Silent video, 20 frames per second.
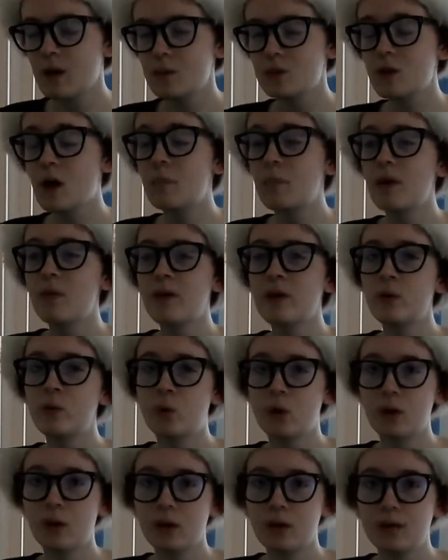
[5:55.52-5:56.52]
Was on my way to
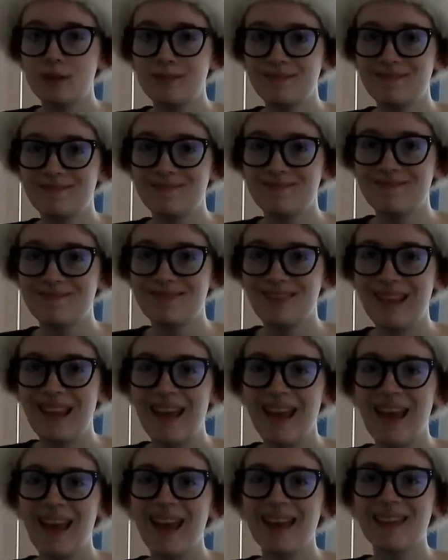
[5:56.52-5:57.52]
work
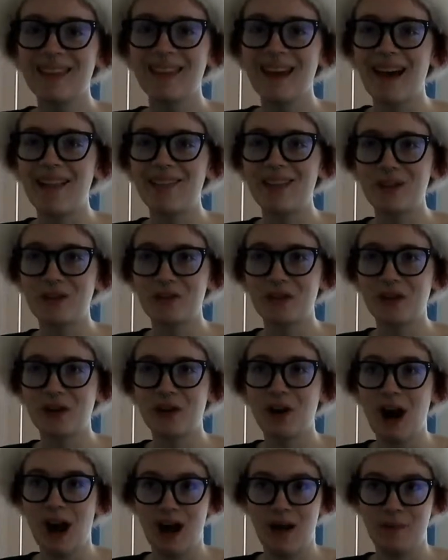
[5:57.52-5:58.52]
that the
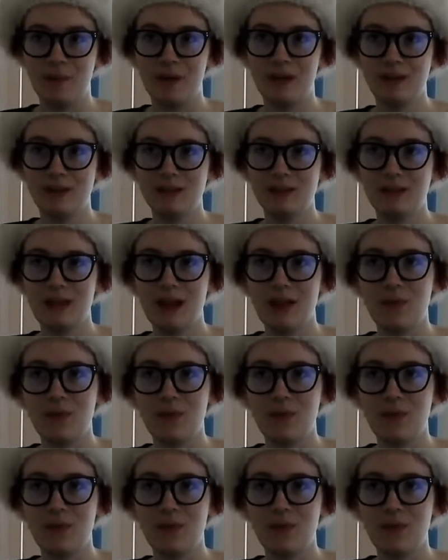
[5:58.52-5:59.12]
trigger happened,